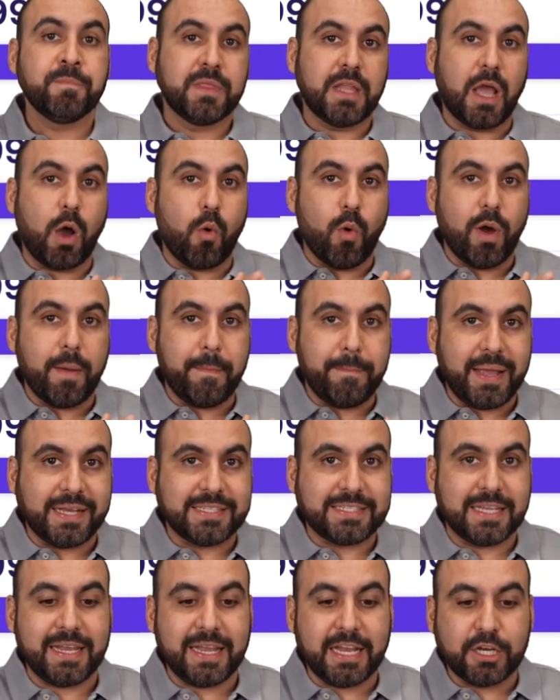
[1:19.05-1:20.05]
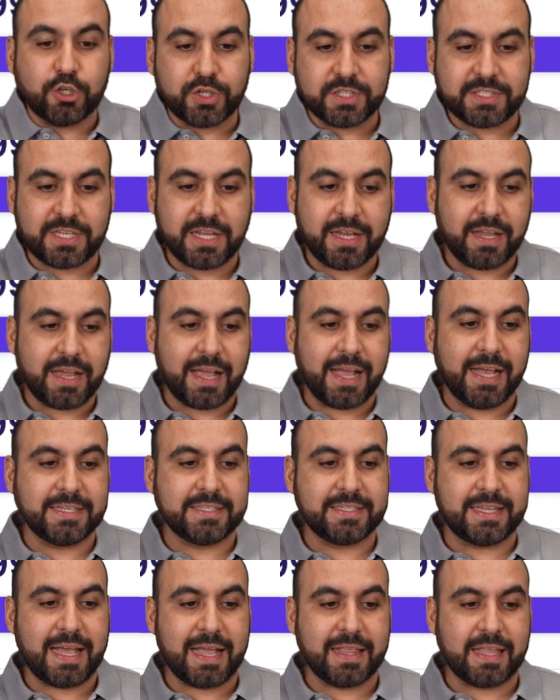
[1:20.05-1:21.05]
Now, what makes it interesting
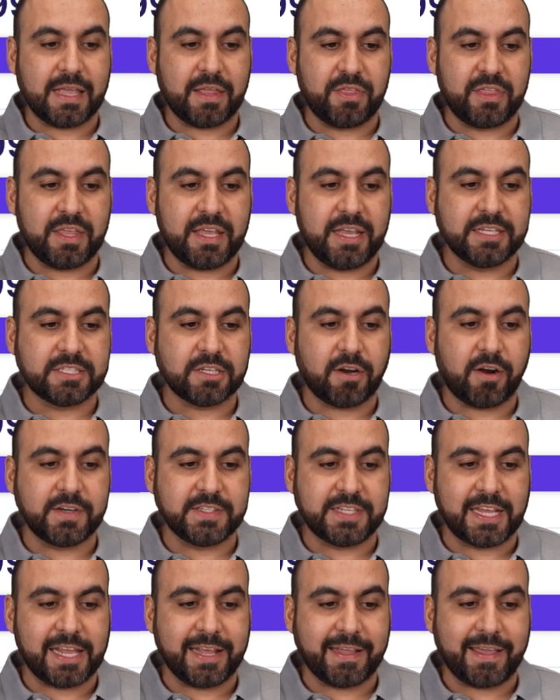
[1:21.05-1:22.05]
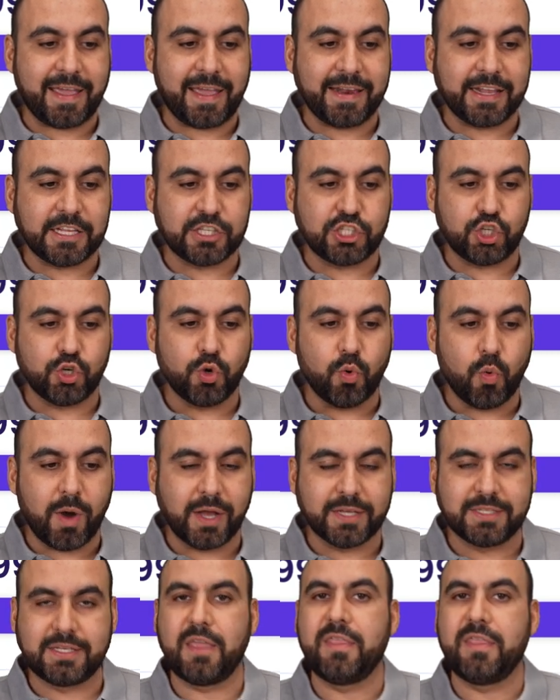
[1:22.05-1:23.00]
is that these are dedicated to us.